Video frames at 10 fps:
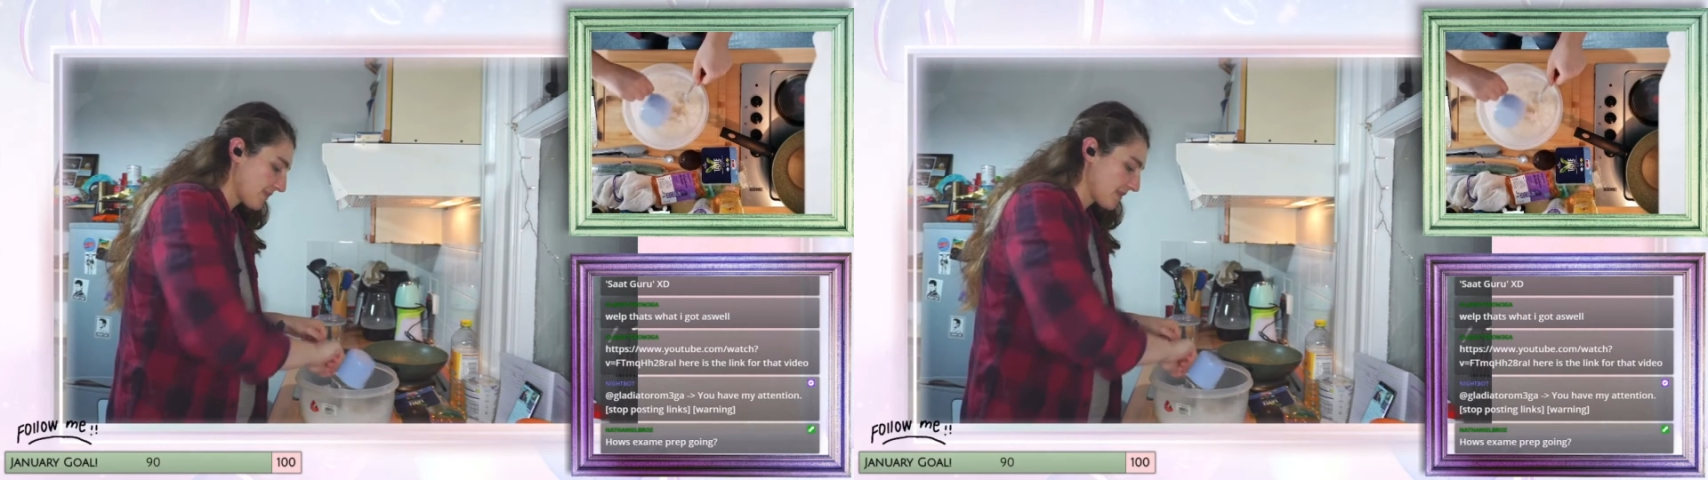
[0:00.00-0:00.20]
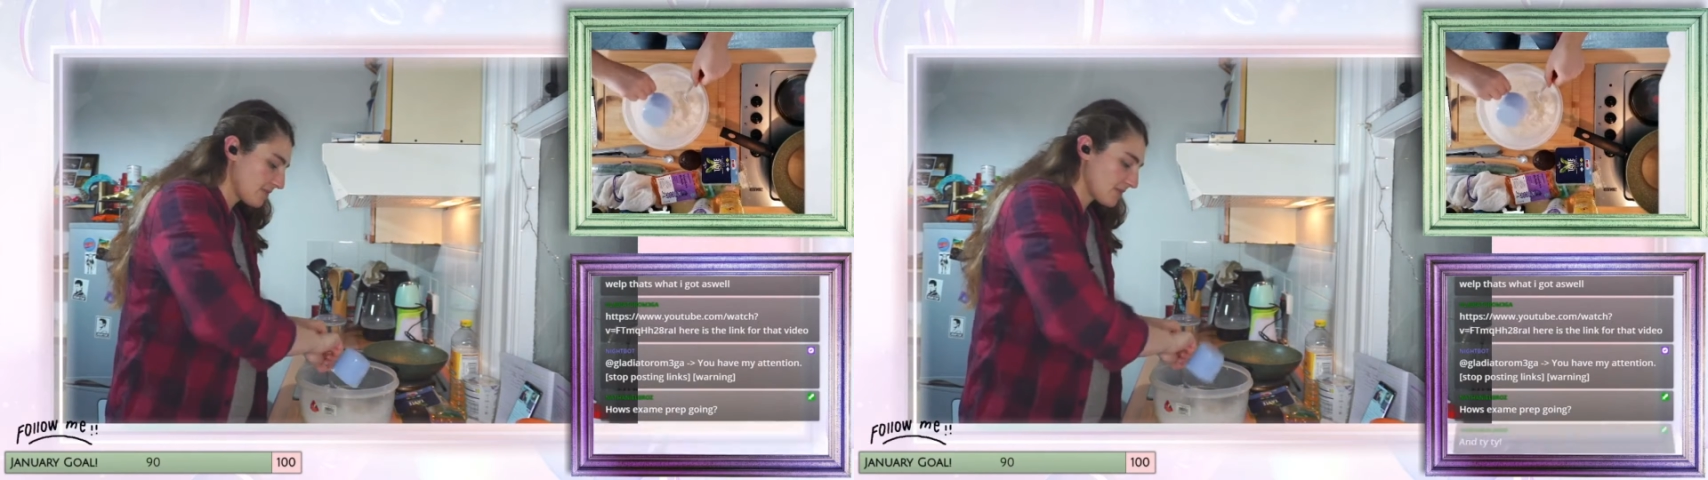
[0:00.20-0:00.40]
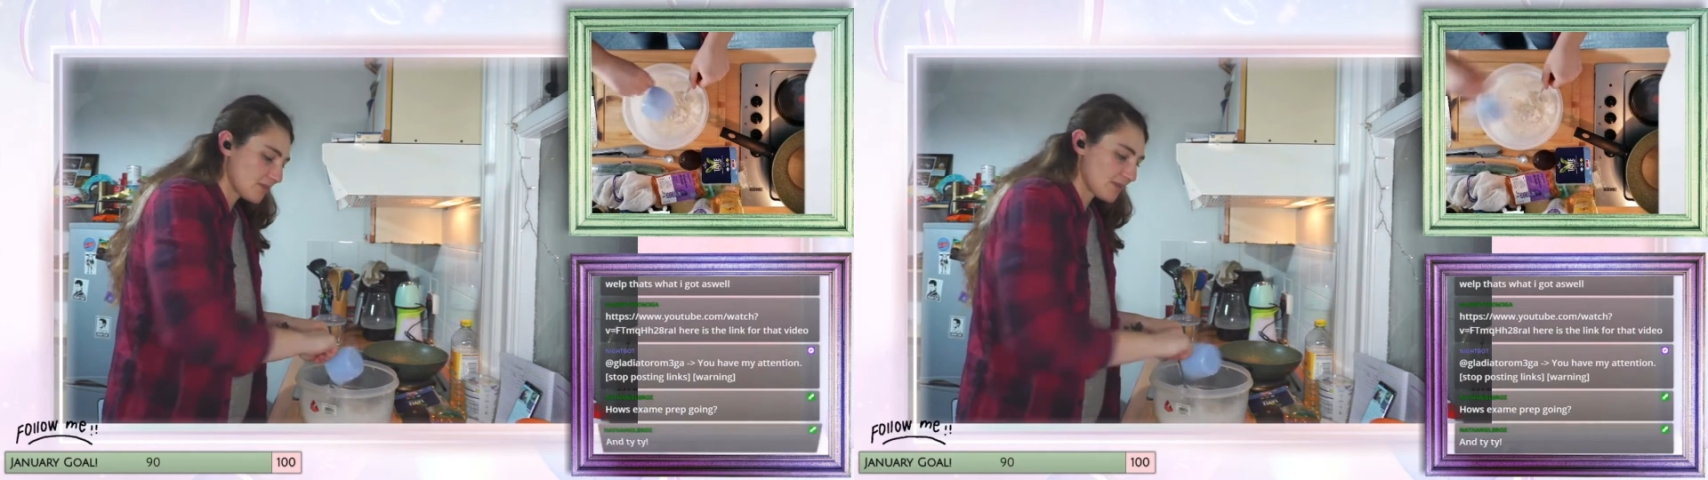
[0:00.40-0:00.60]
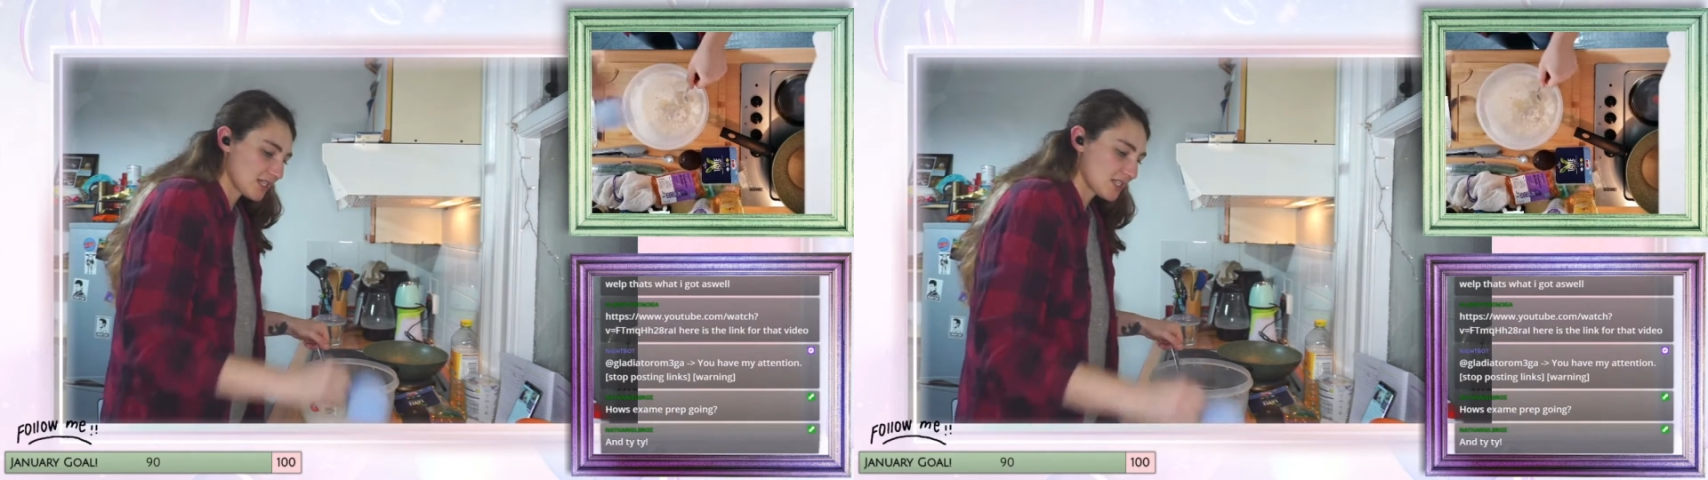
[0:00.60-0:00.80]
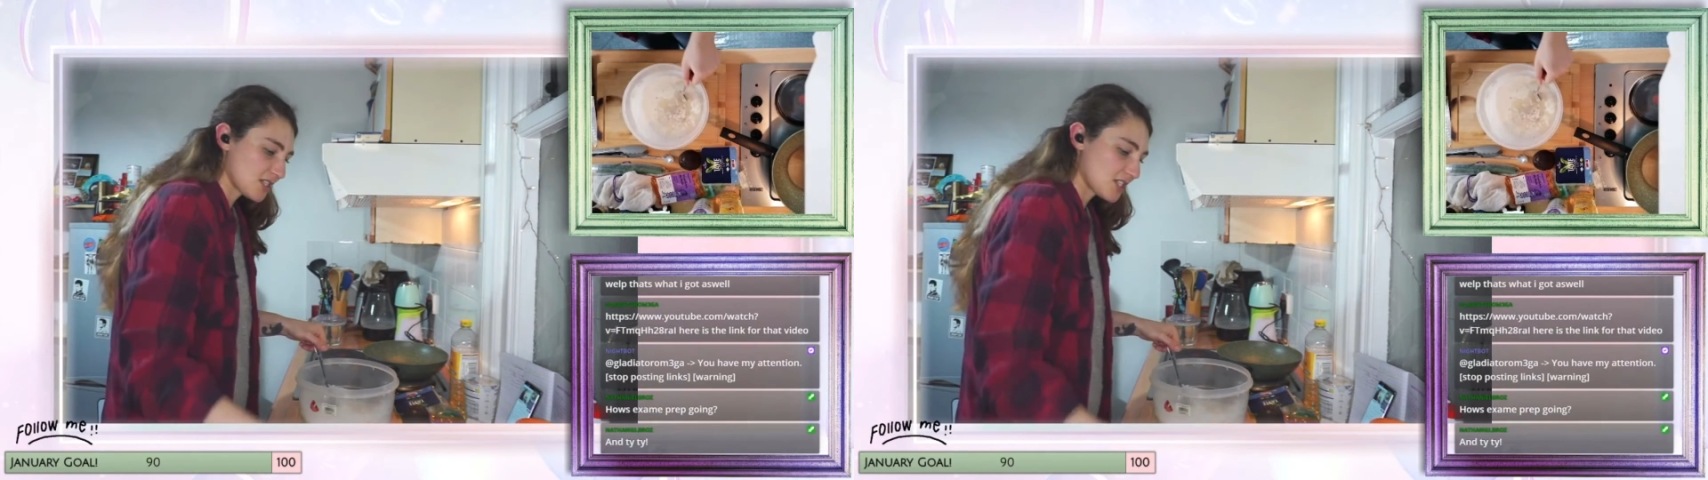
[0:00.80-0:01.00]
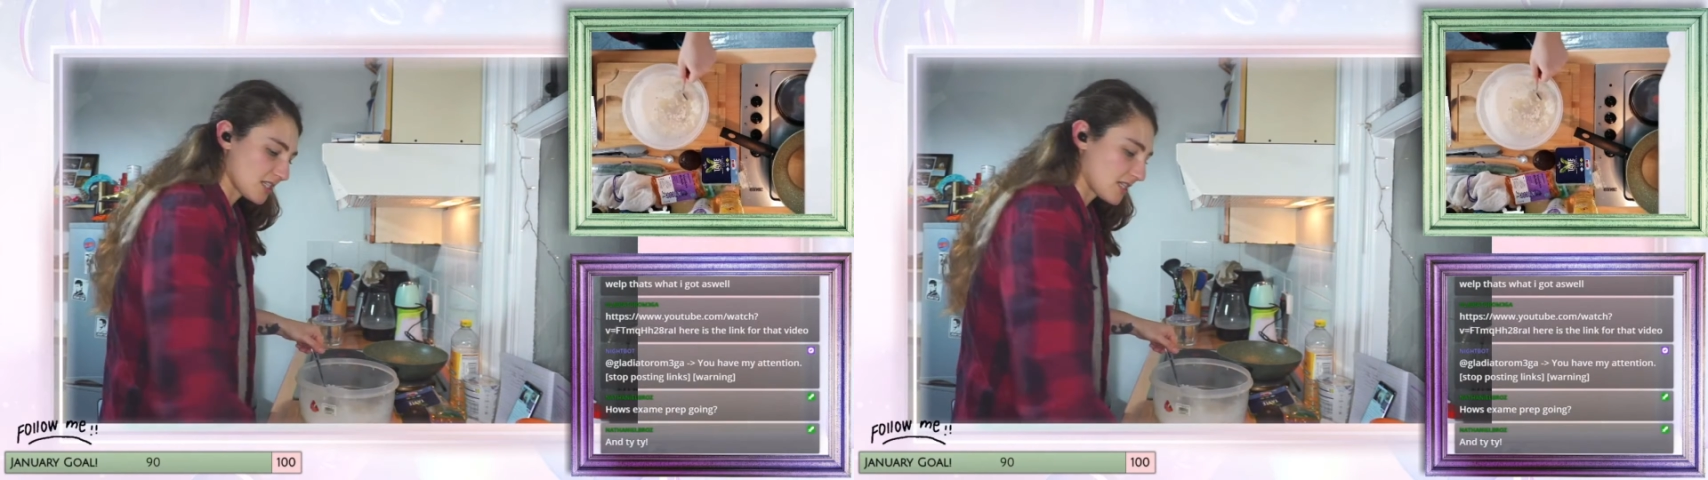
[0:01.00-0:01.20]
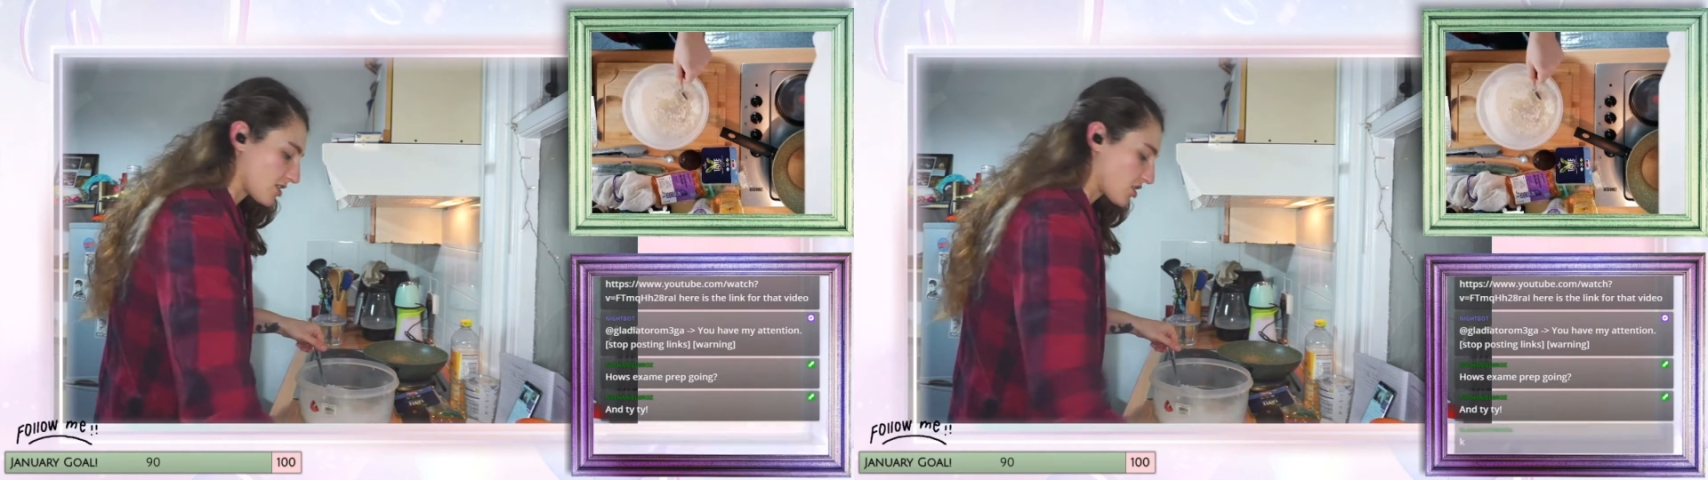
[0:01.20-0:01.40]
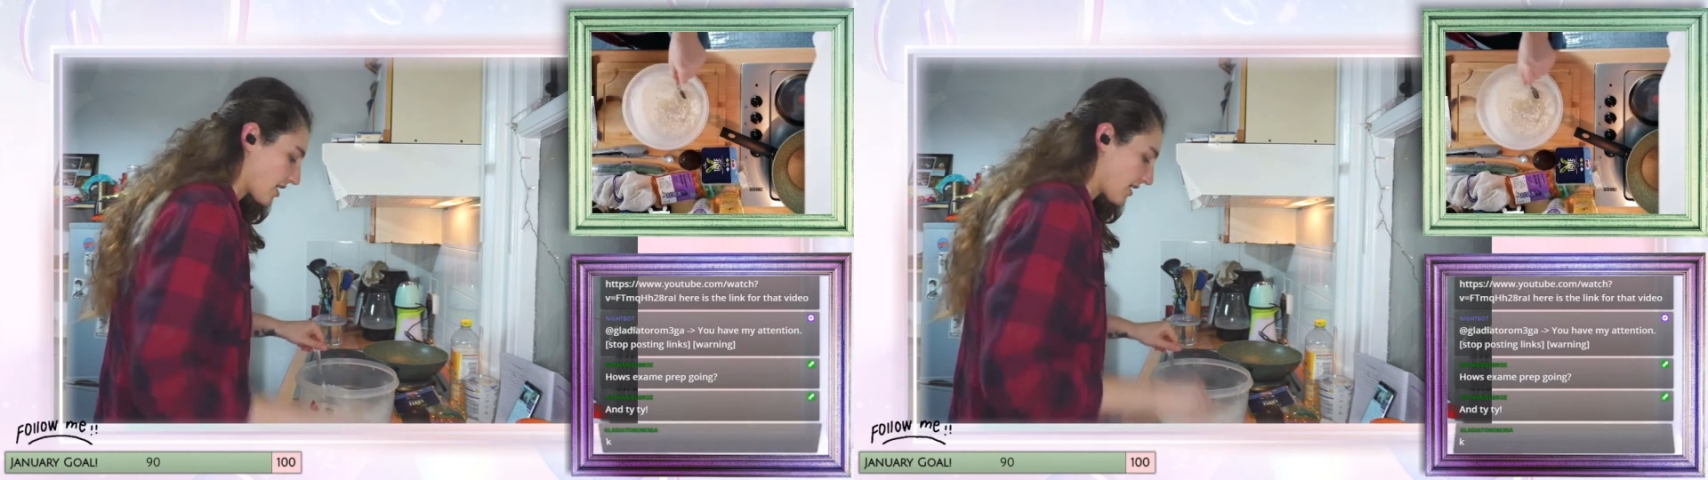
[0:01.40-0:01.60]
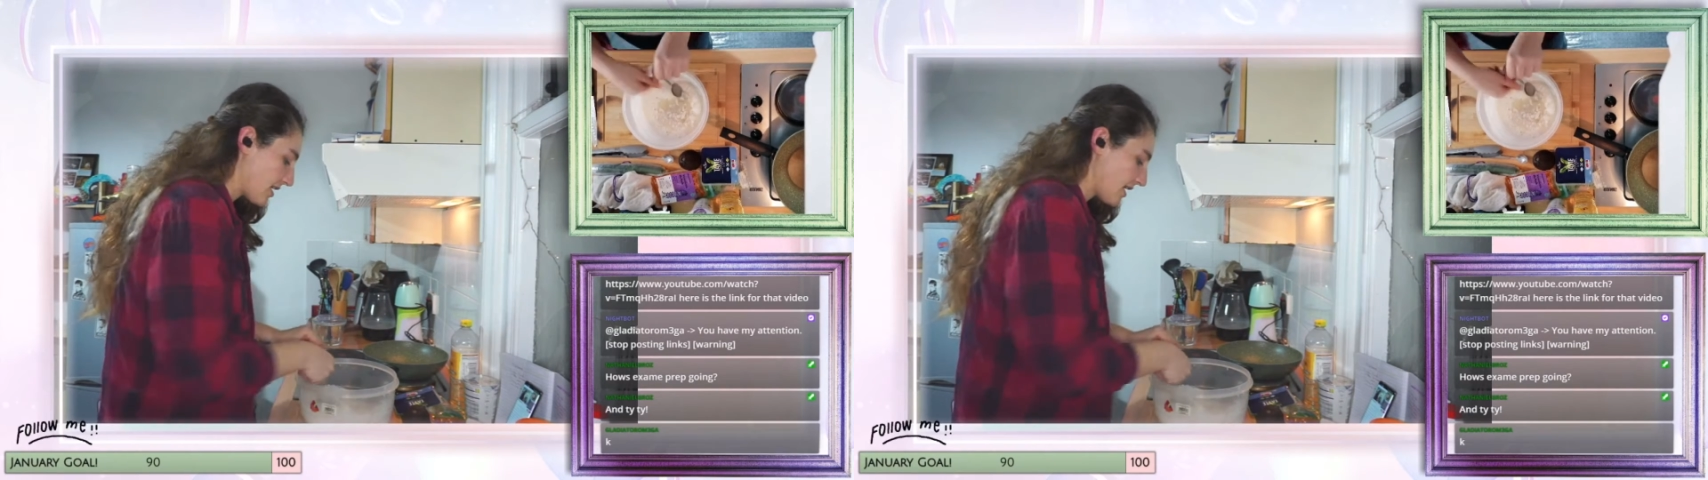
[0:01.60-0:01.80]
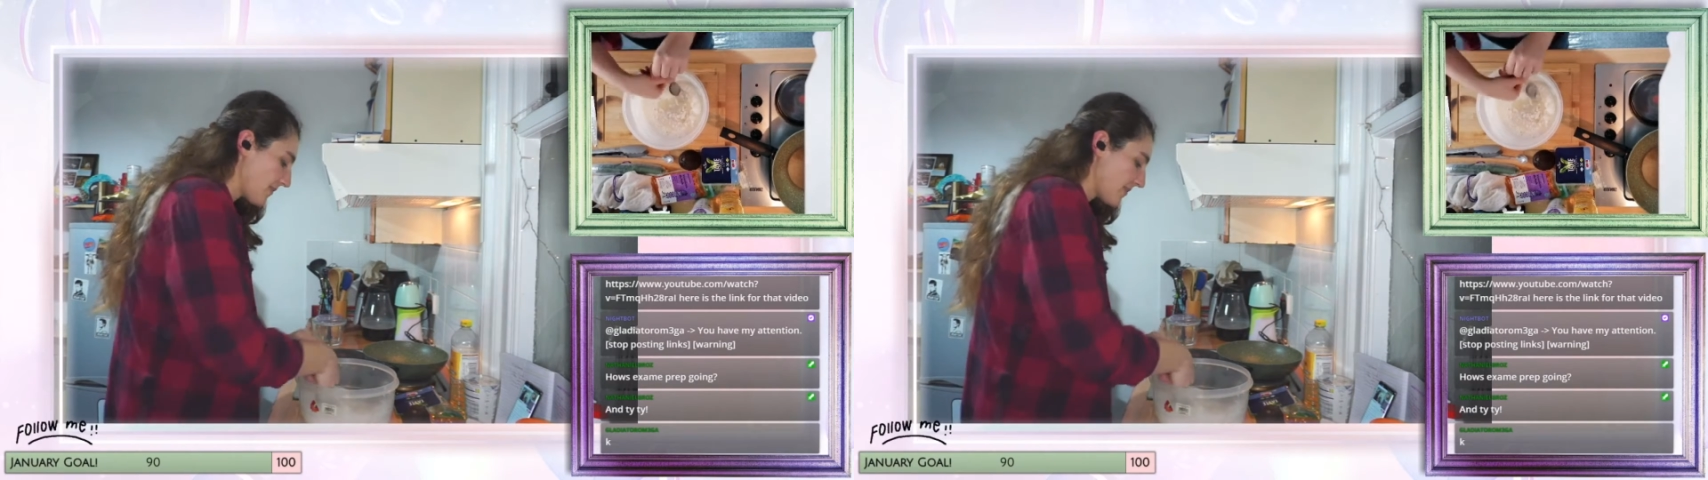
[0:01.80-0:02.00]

which we're just gonna chuck in here,